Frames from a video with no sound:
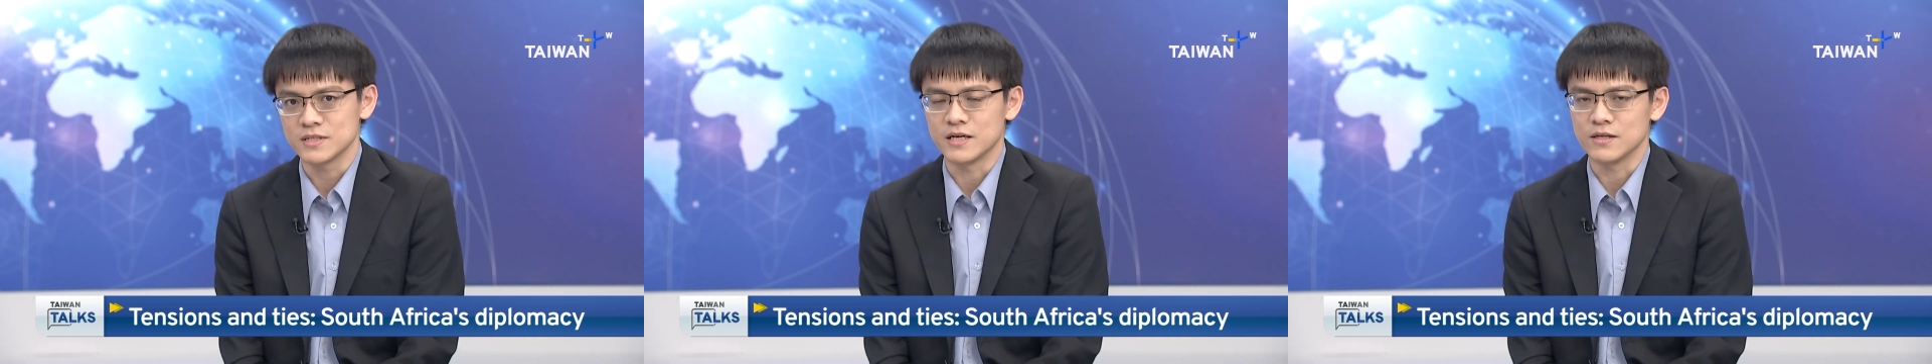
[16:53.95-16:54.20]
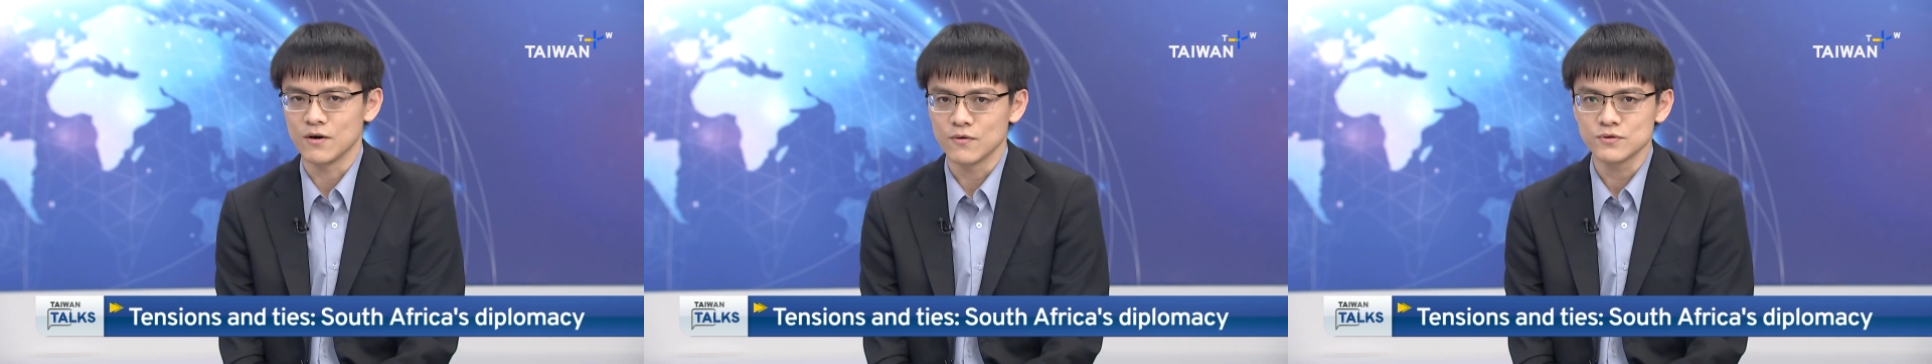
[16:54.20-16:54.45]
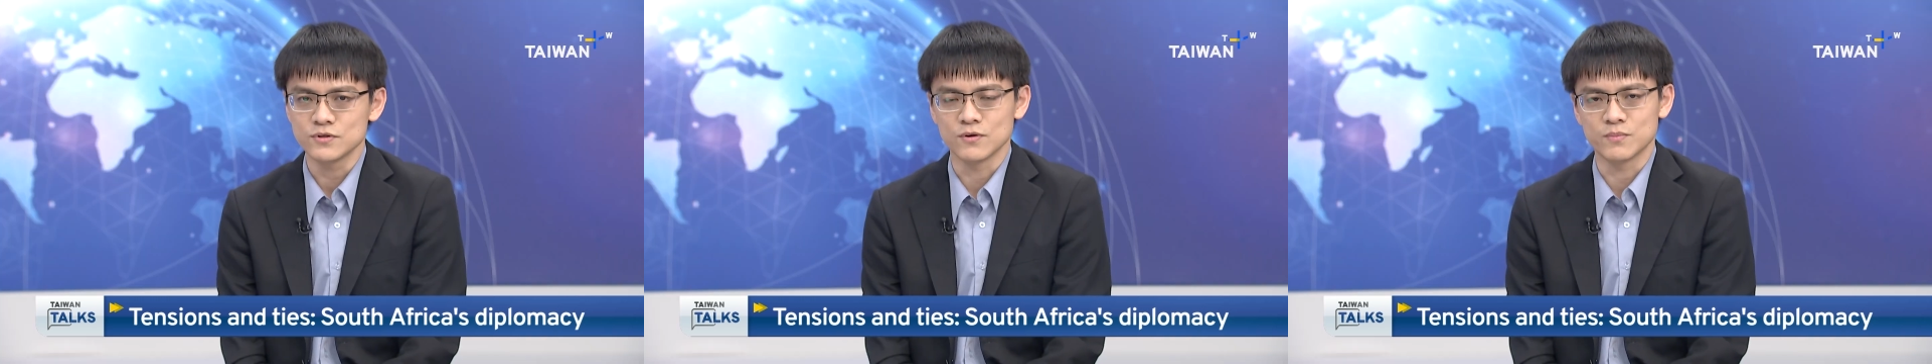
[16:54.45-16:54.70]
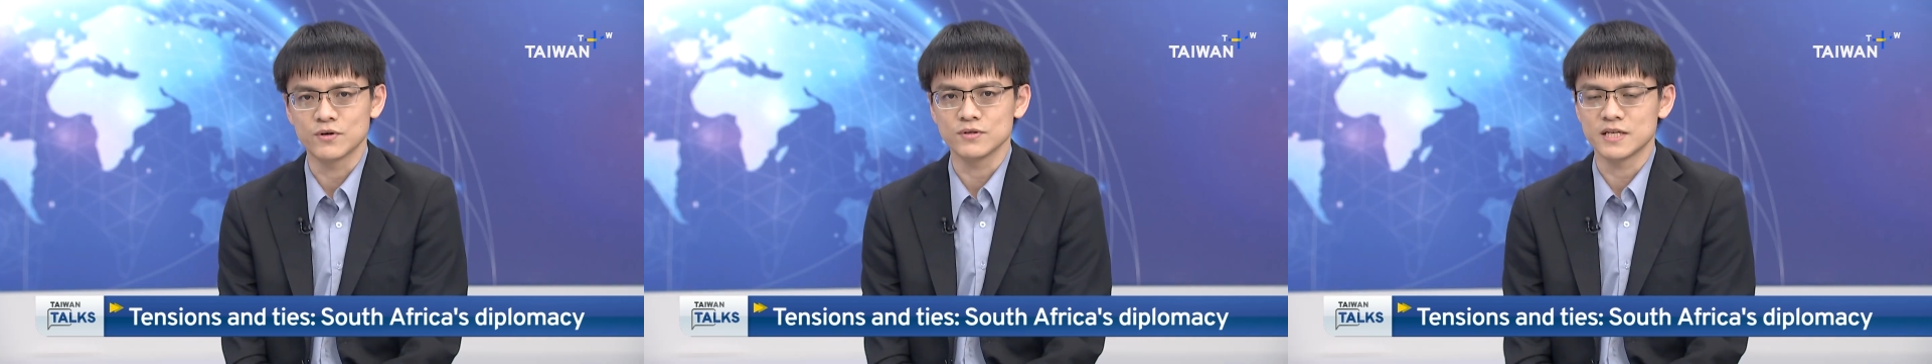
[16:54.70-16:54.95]
and
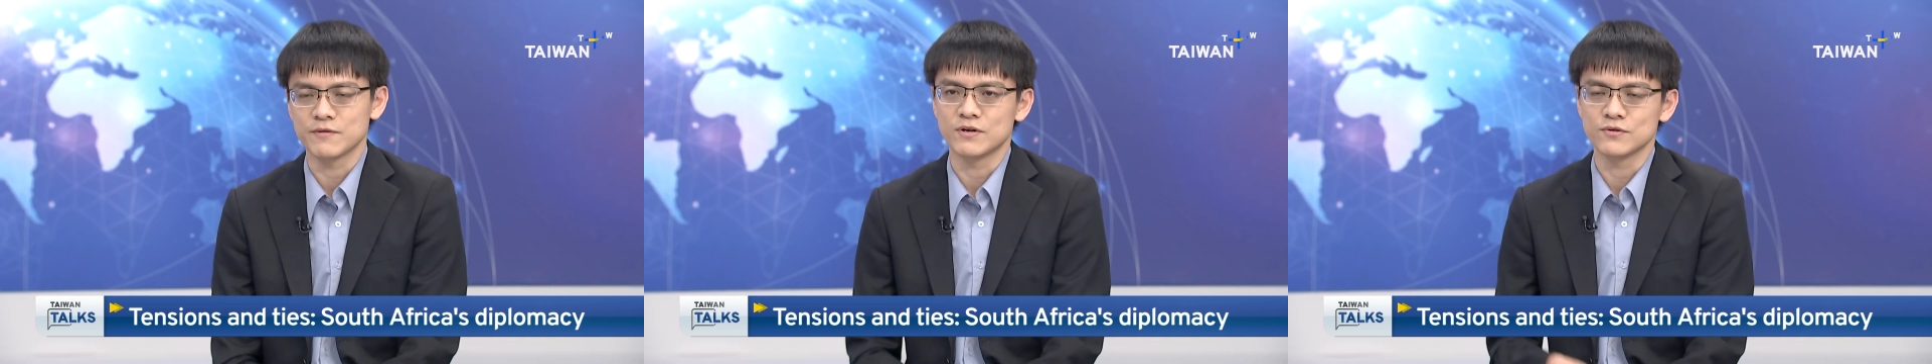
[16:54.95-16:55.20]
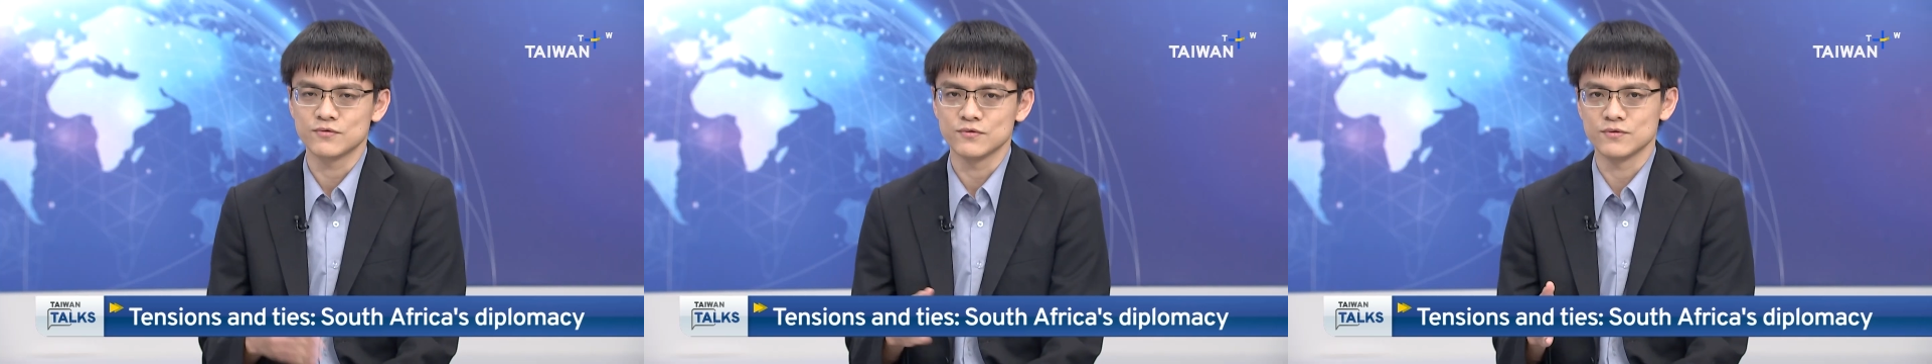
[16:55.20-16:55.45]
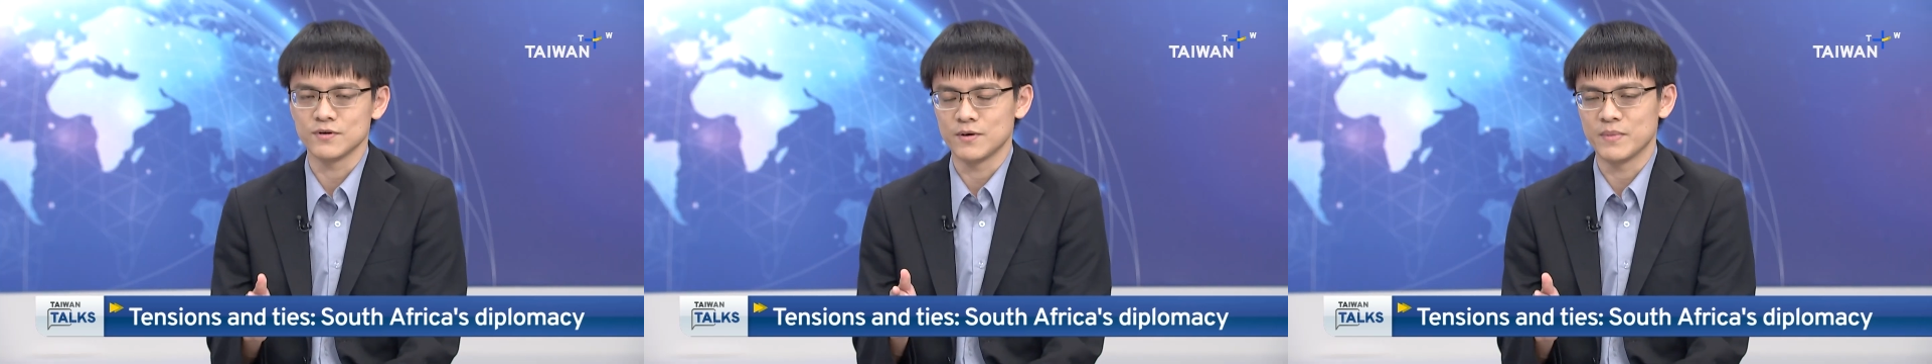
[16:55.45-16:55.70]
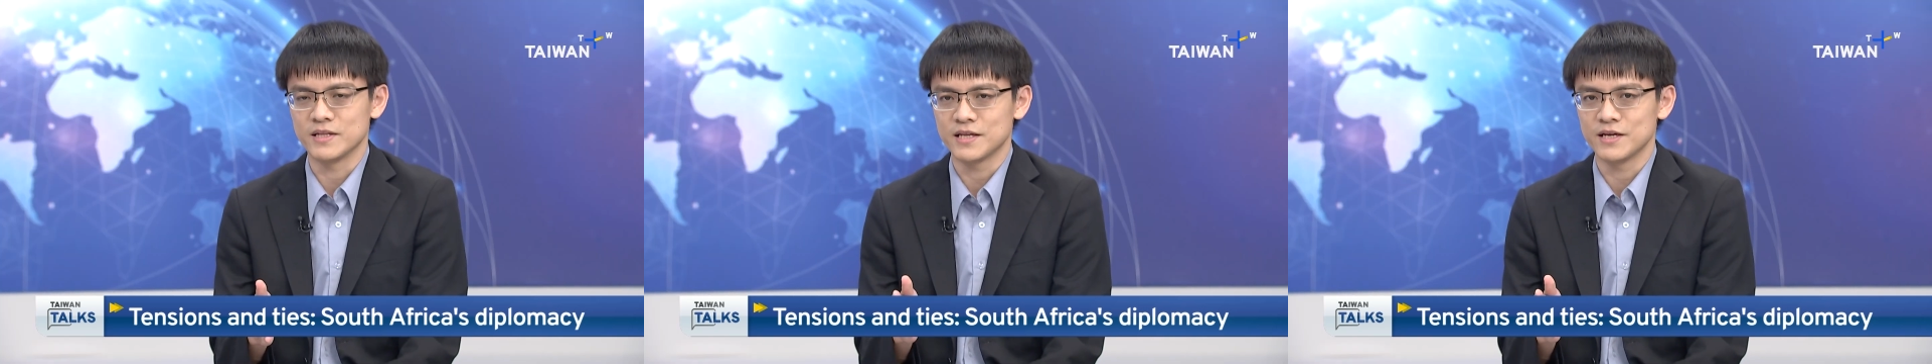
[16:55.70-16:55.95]
also because they want to
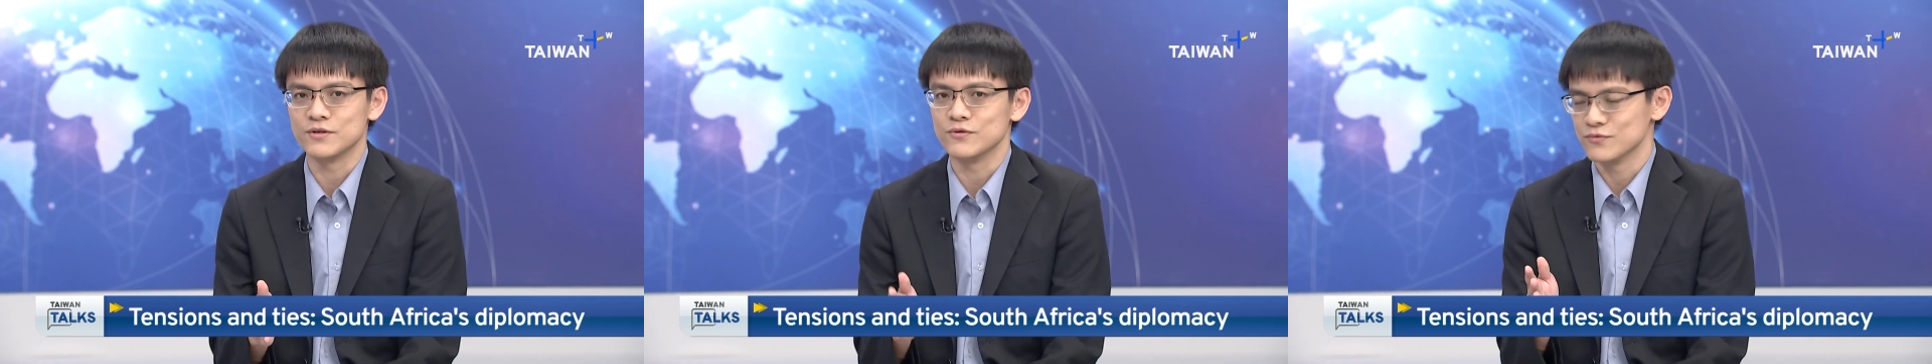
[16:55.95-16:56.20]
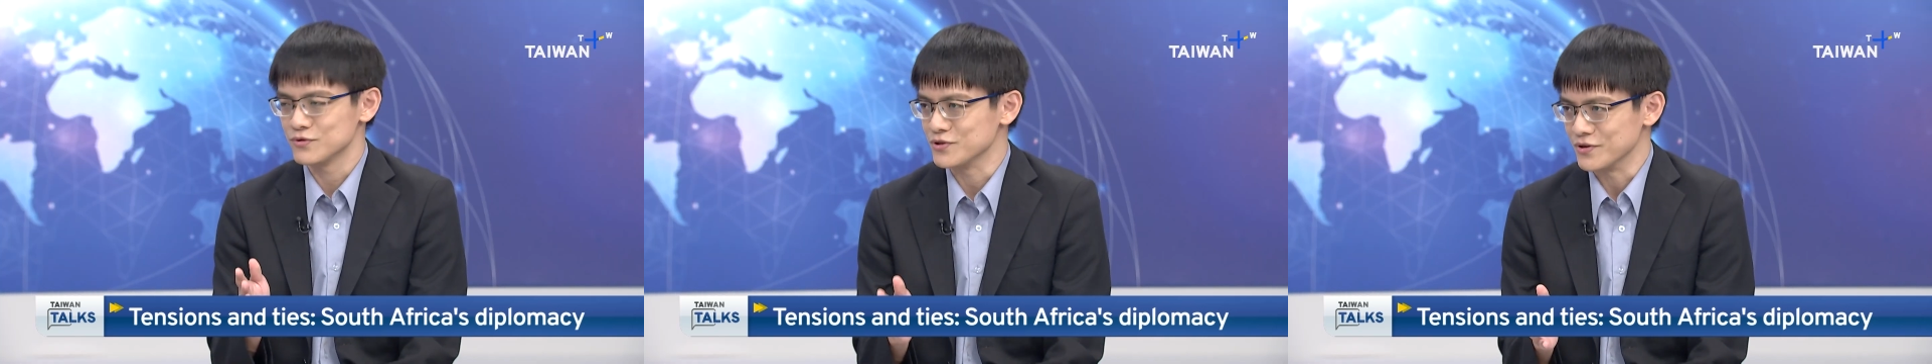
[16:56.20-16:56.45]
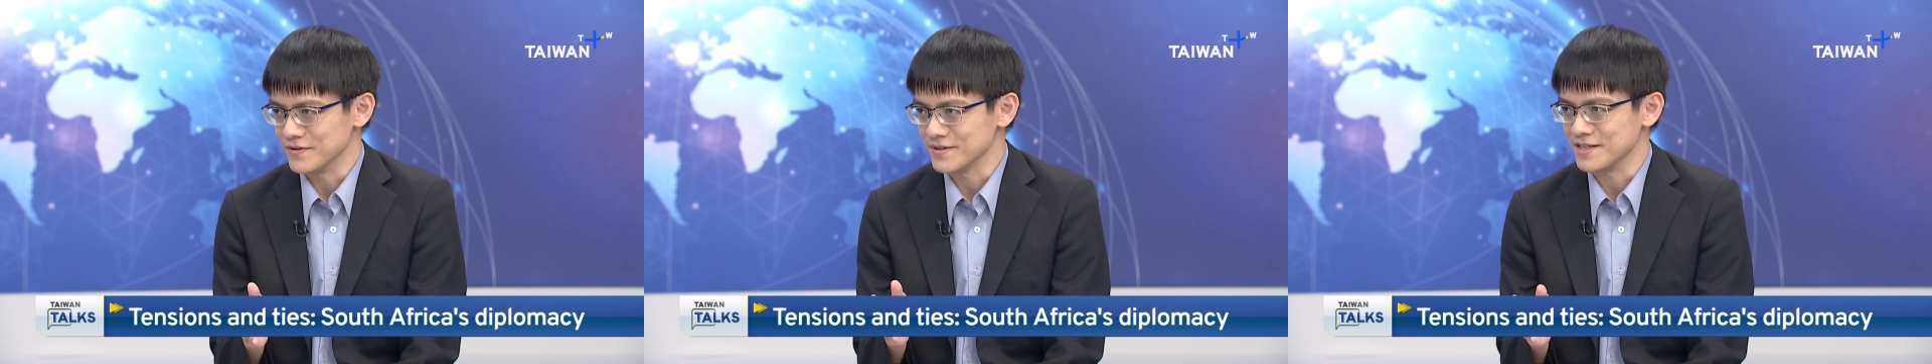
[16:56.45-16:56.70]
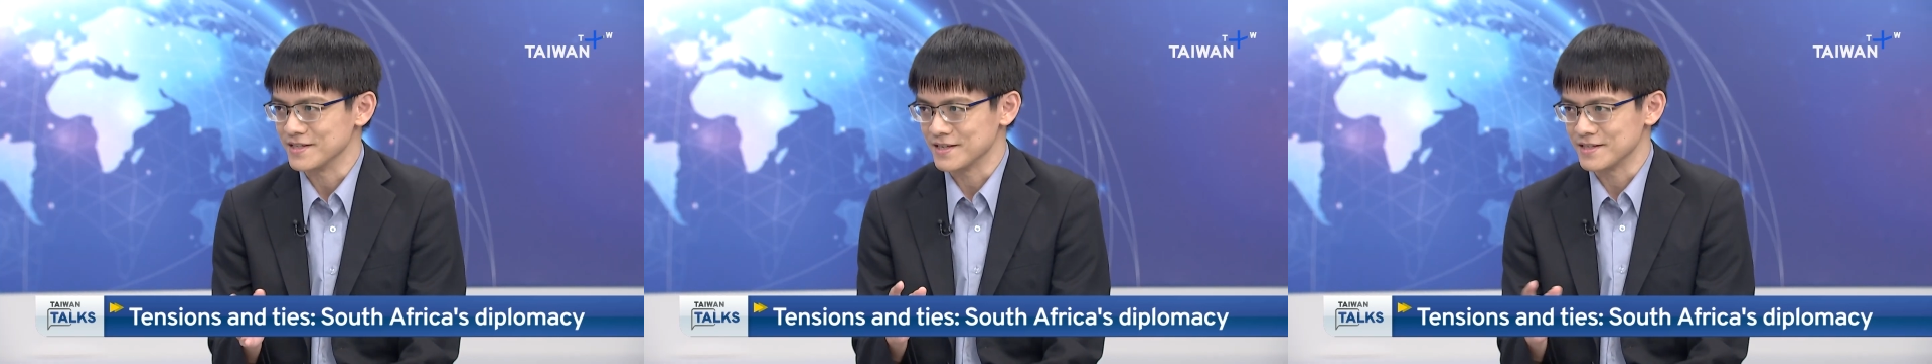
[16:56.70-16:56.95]
maintain neutral
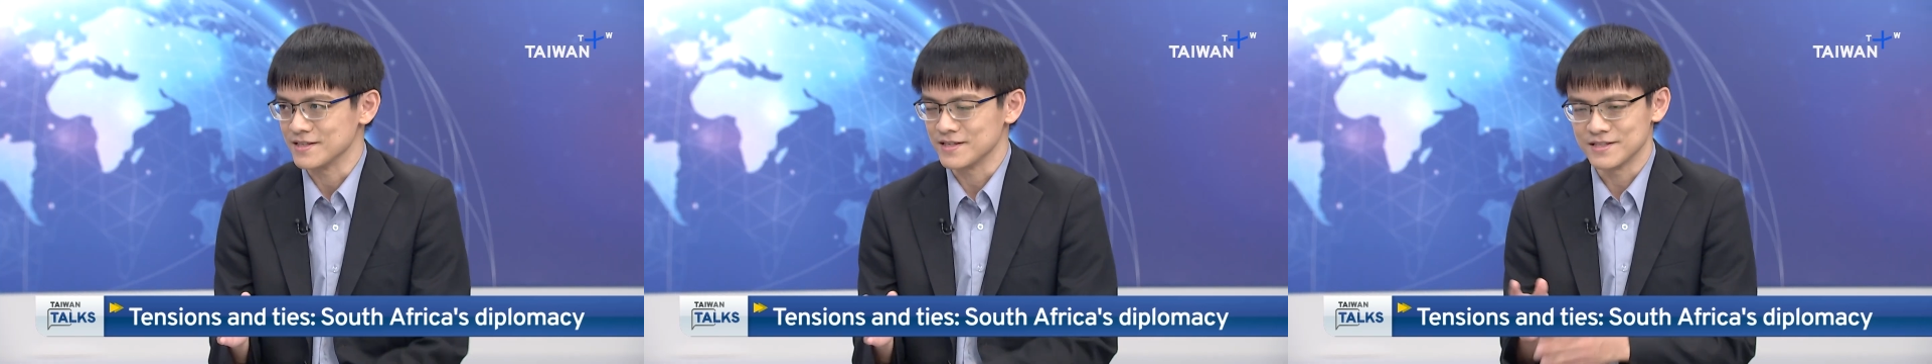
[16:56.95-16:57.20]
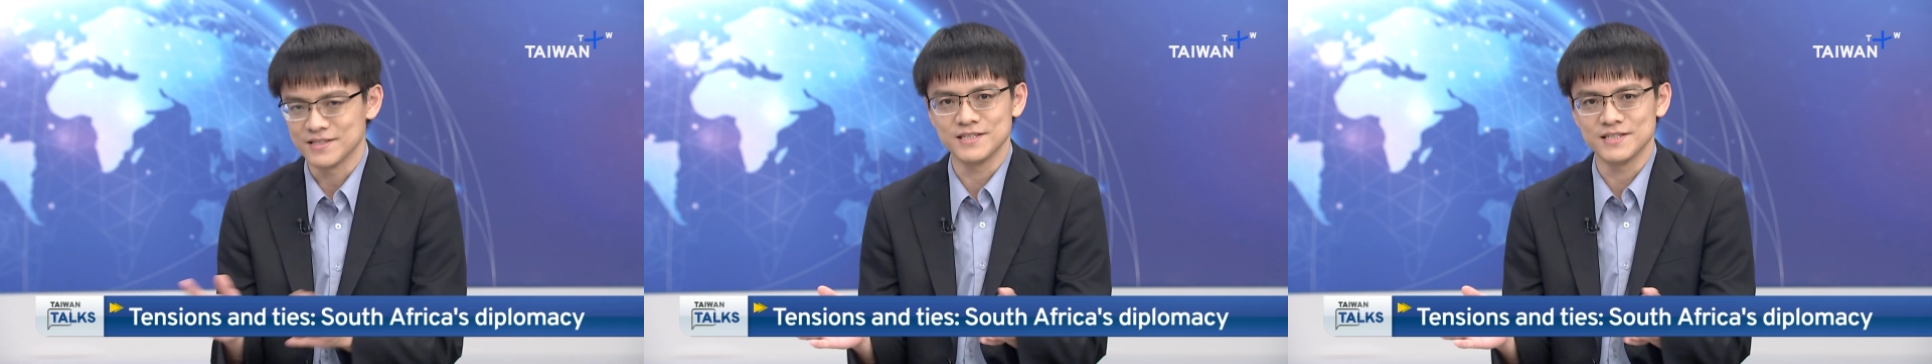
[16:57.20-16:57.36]
in